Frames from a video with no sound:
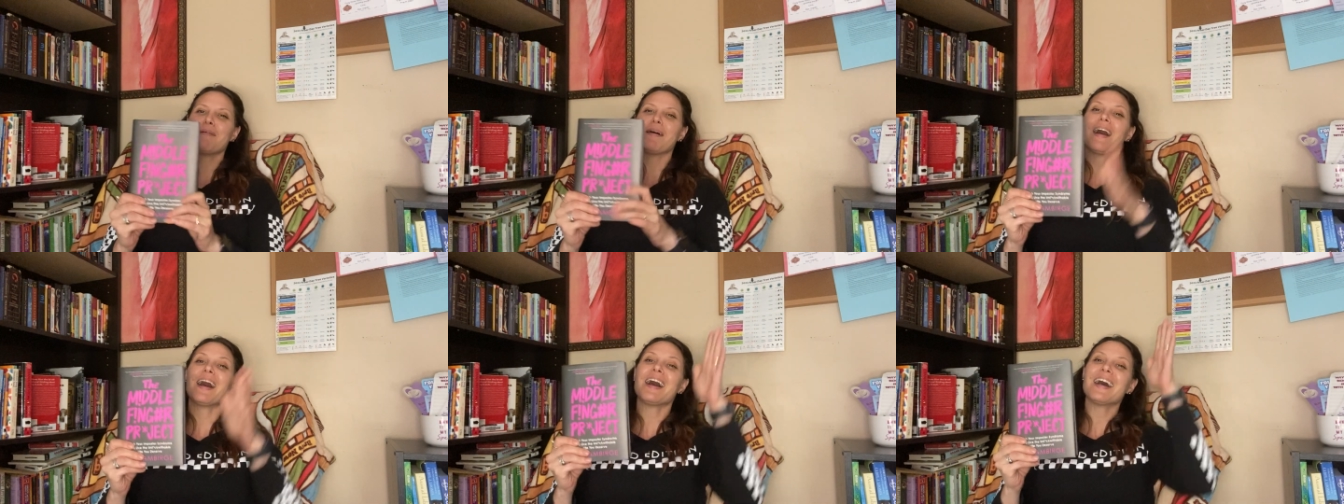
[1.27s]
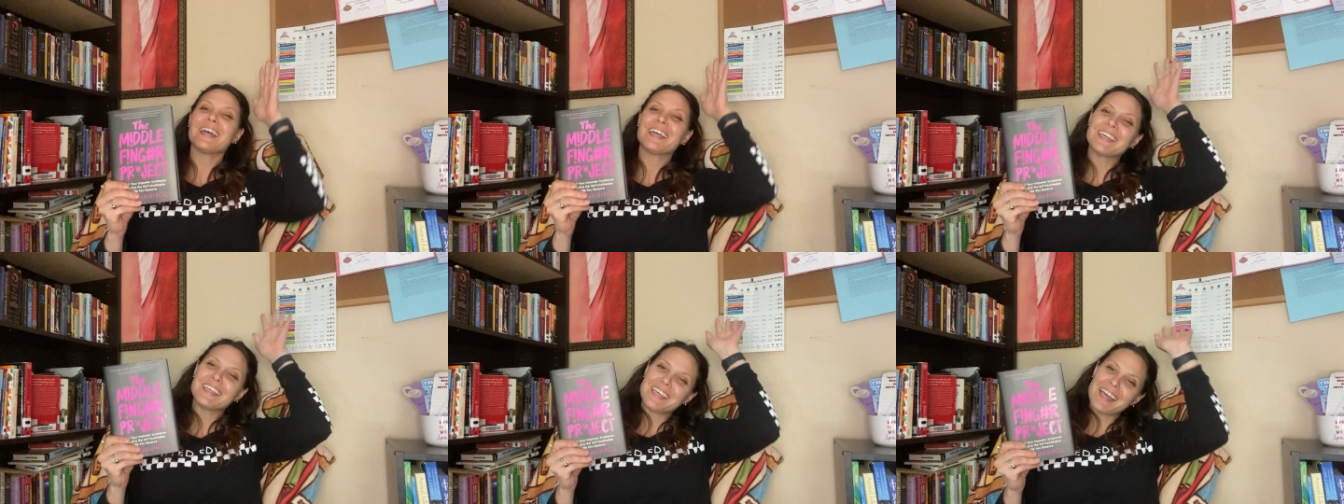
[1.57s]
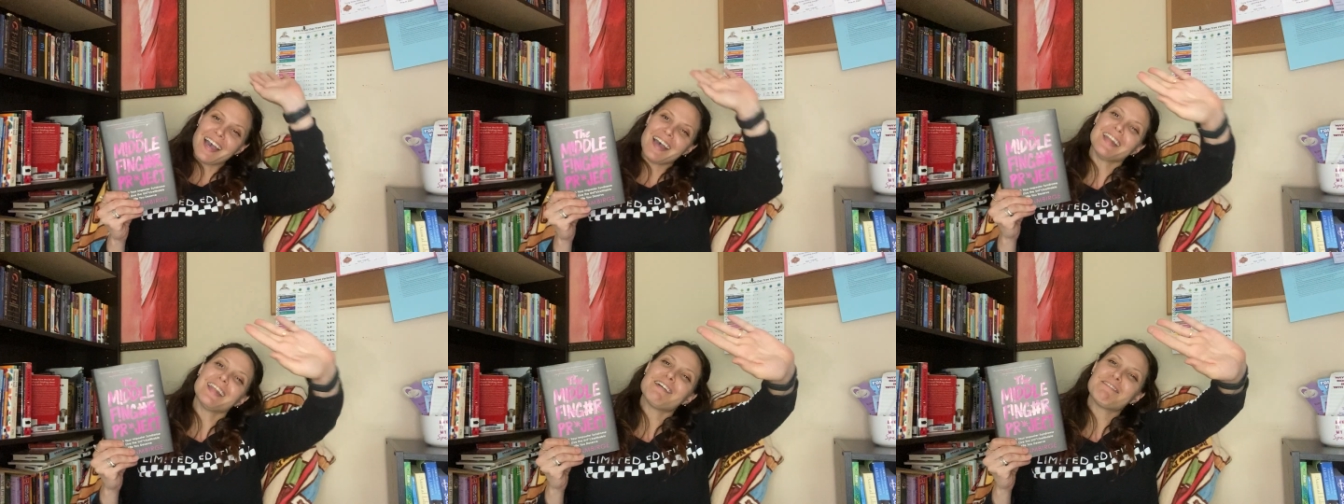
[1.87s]

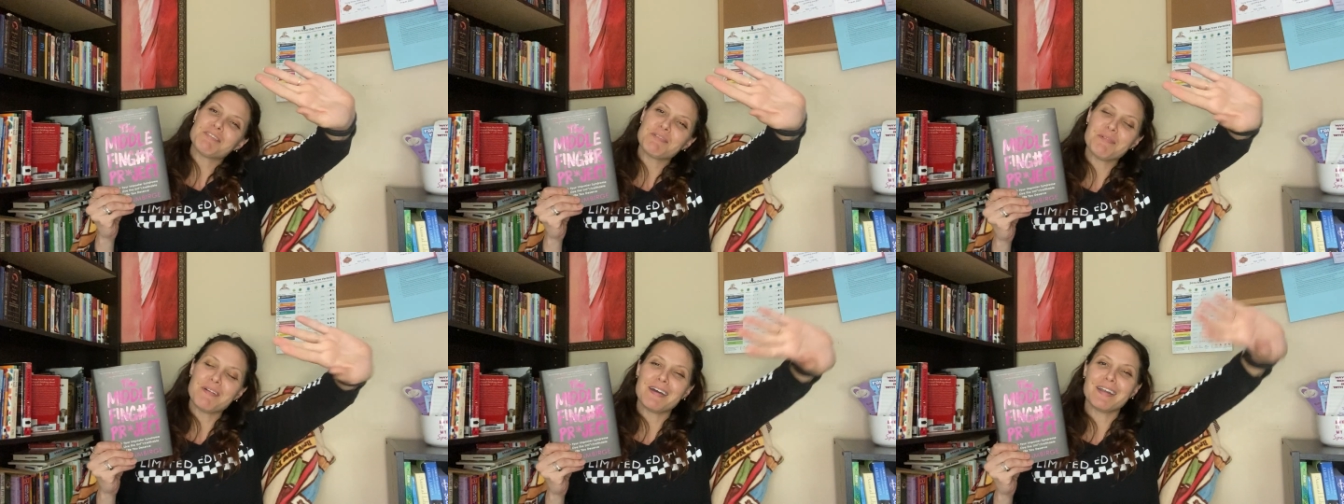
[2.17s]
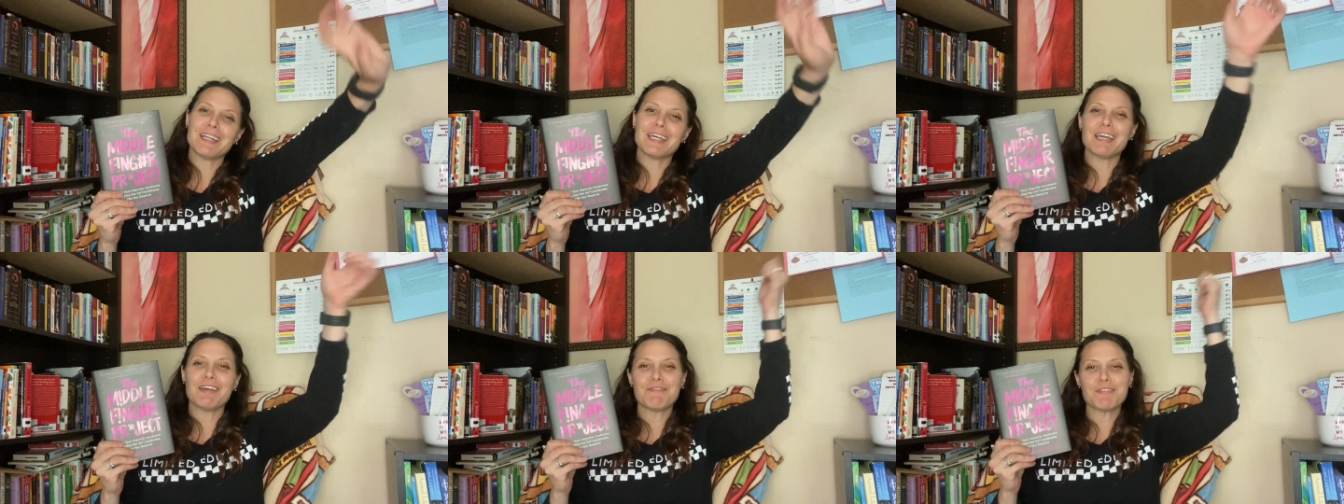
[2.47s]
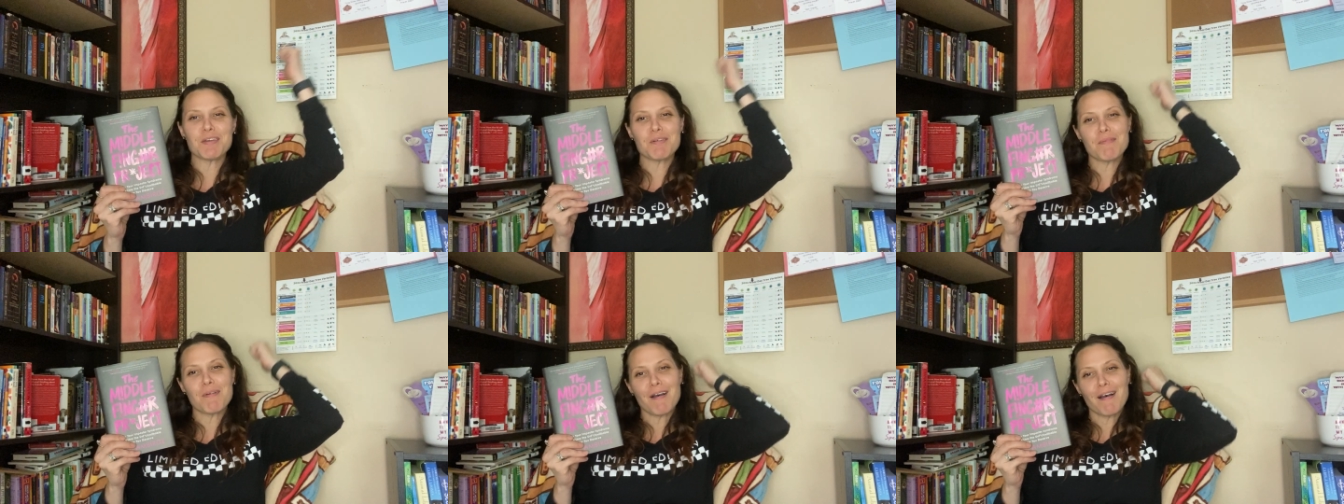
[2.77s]
again, everyone. If
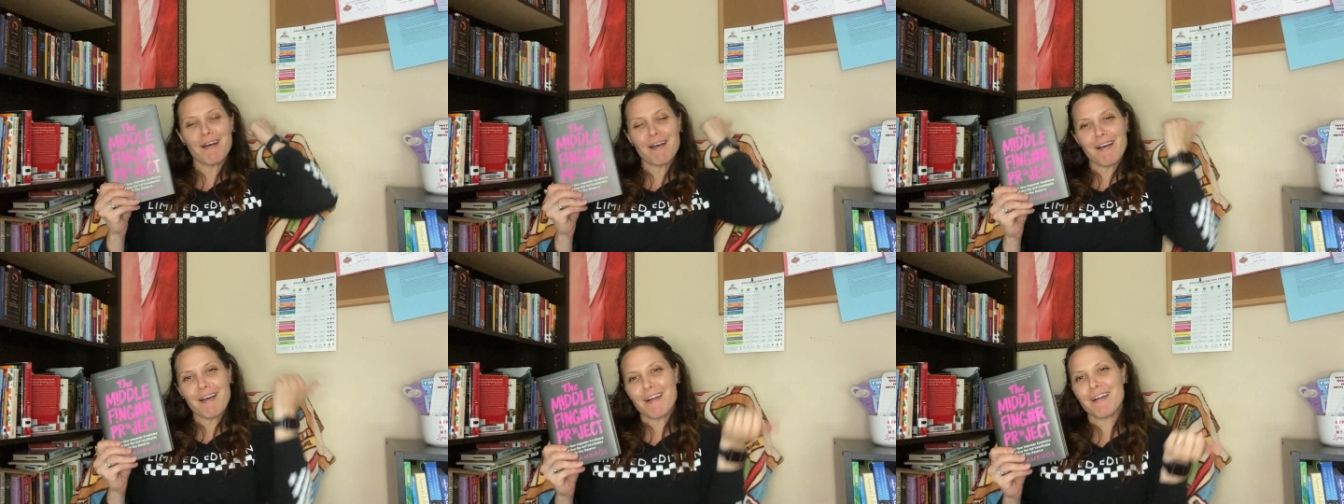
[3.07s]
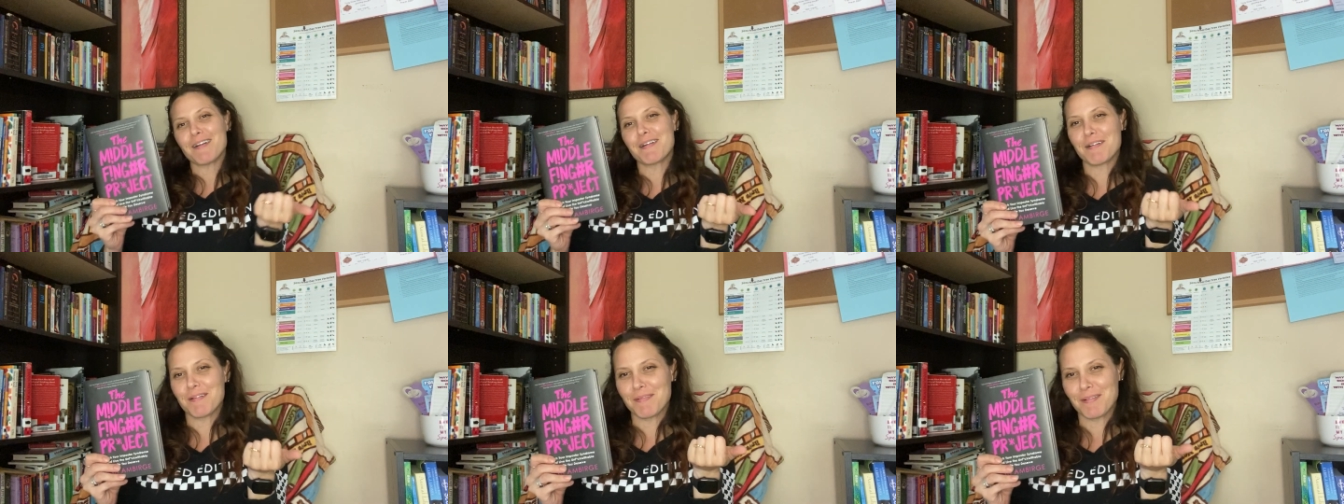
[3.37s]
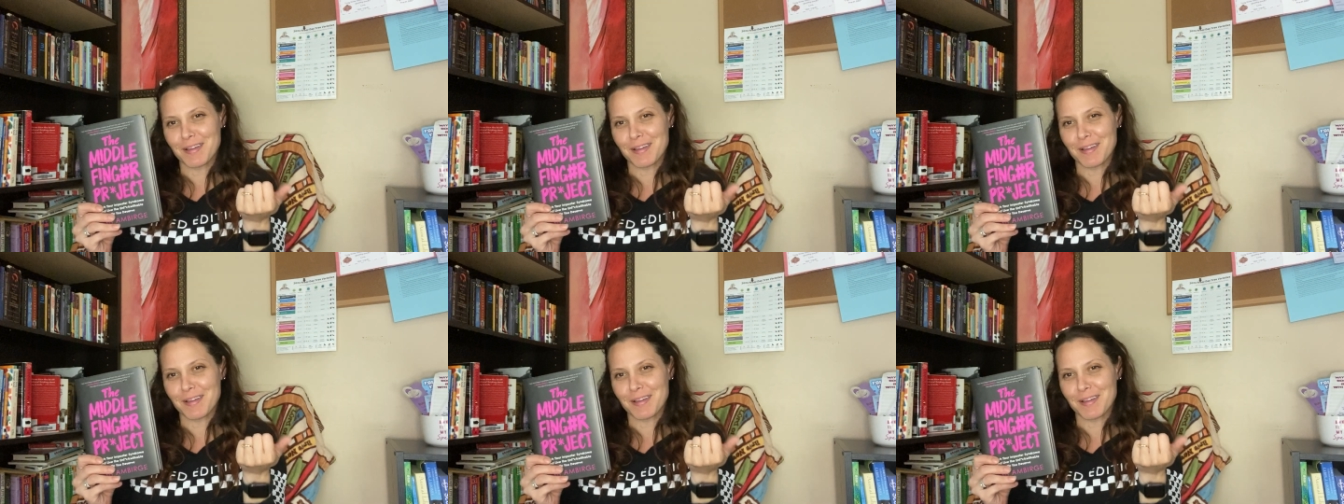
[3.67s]
you are